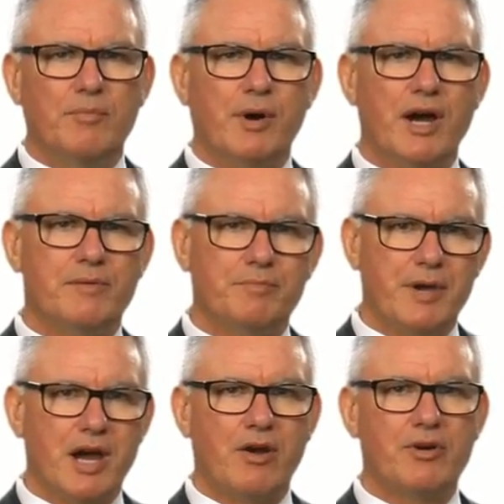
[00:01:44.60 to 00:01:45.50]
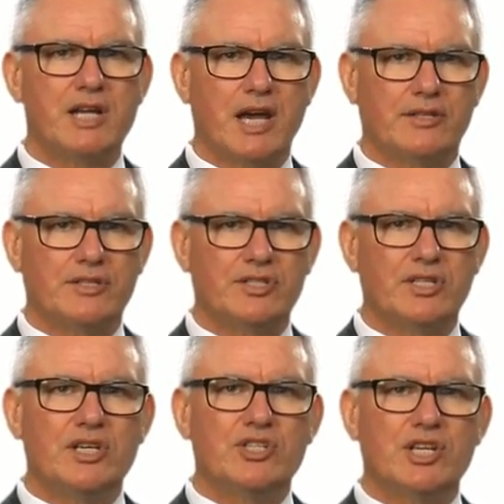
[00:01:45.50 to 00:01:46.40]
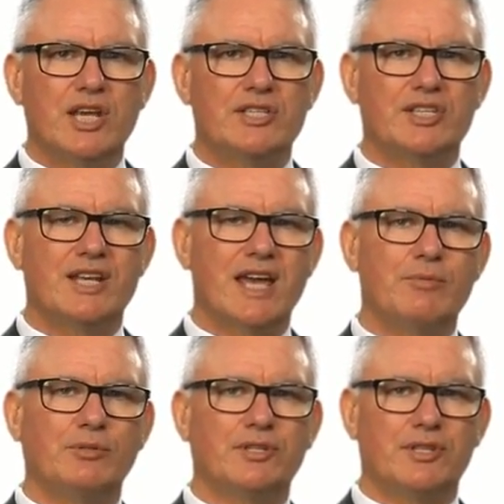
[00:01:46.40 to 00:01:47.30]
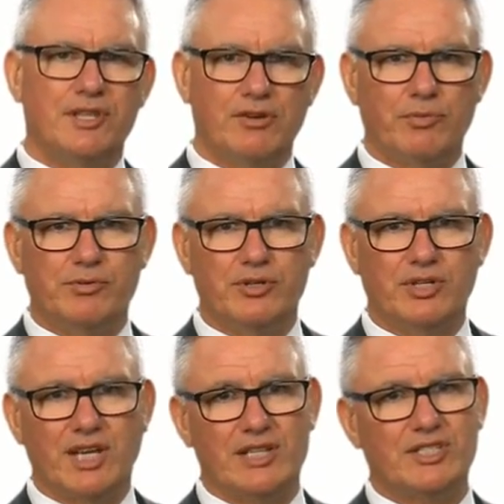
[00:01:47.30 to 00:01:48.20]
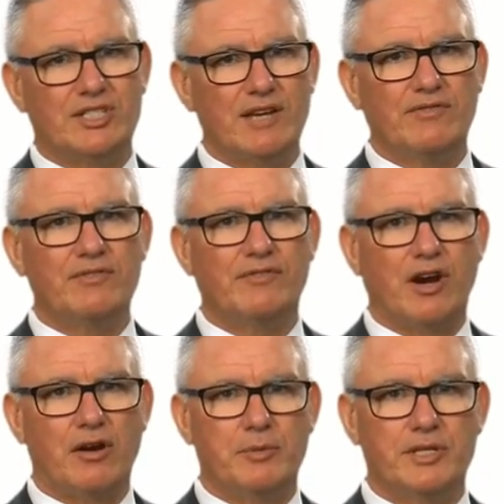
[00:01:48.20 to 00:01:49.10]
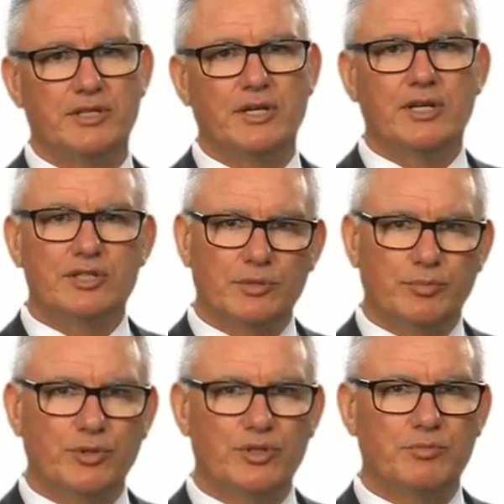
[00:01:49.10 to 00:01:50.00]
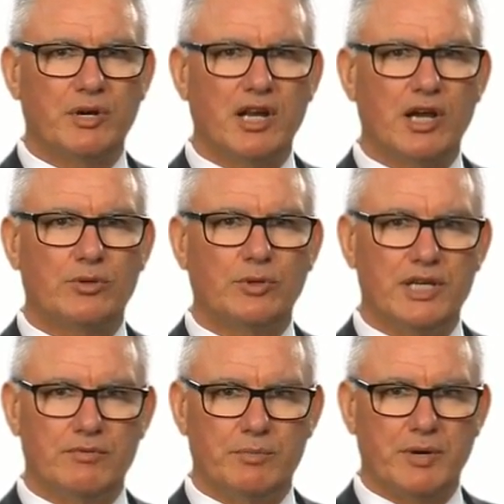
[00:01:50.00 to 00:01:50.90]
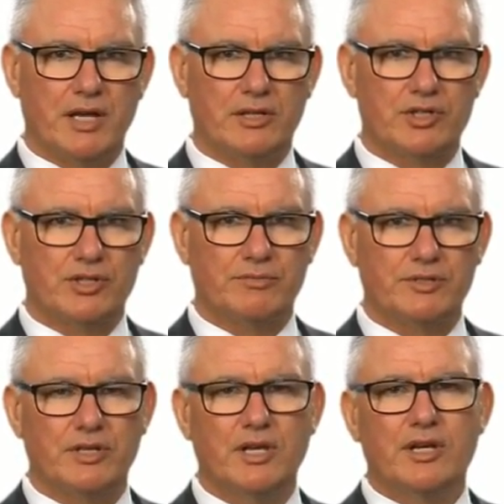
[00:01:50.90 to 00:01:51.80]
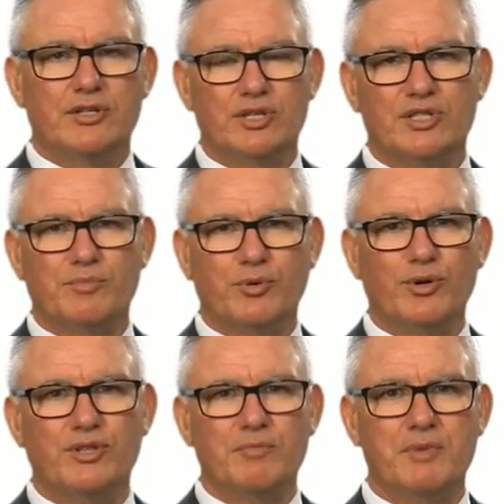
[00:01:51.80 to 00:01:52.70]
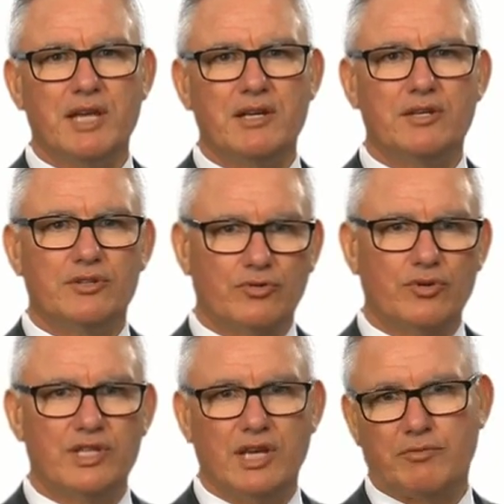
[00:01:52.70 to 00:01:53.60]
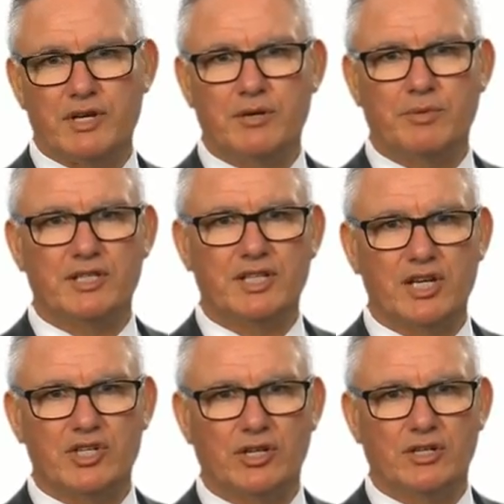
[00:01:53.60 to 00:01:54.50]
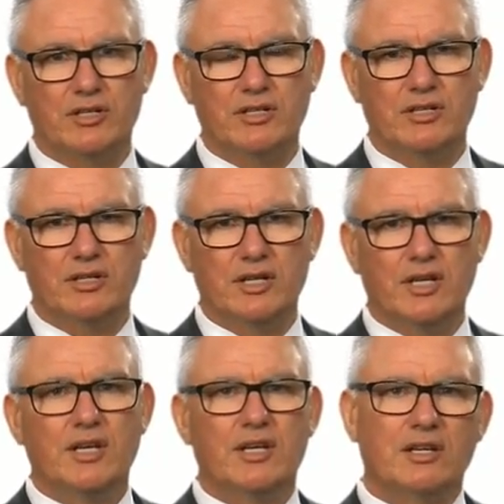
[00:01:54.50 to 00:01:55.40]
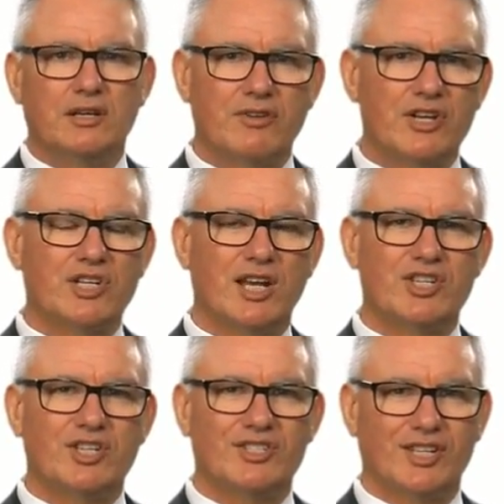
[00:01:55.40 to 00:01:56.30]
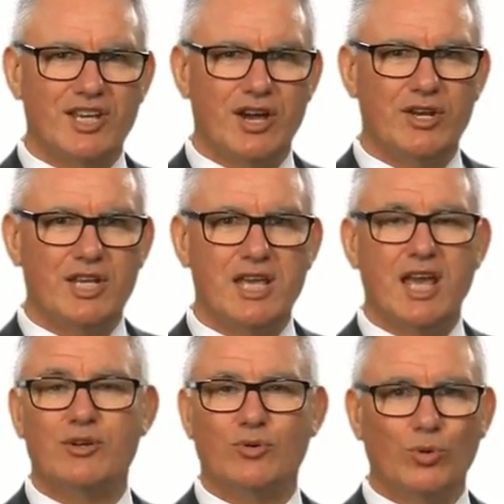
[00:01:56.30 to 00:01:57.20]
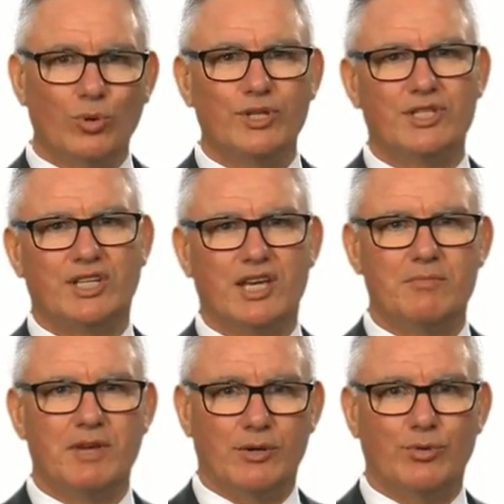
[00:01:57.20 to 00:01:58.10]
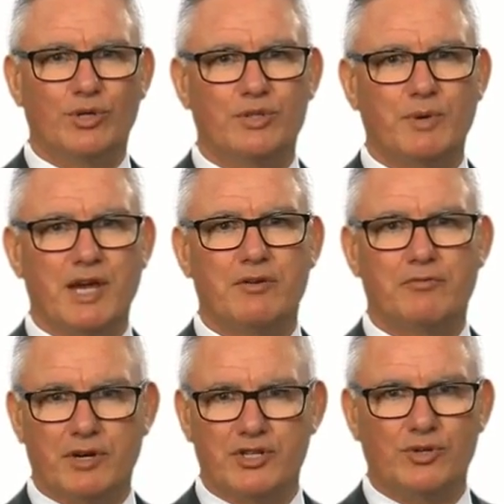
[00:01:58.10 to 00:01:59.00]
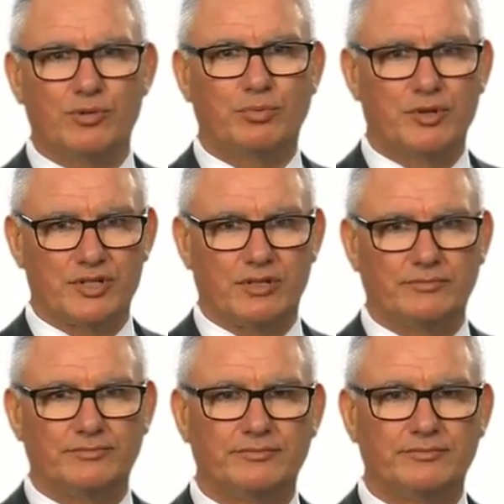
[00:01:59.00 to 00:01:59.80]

By empowering others, she has enabled a therapeutic and safe environment supported by local iwi partnerships to support the men through their rehabilitation. Congratulations, Leonie, and all the team at Hawke's Bay Regional Prison.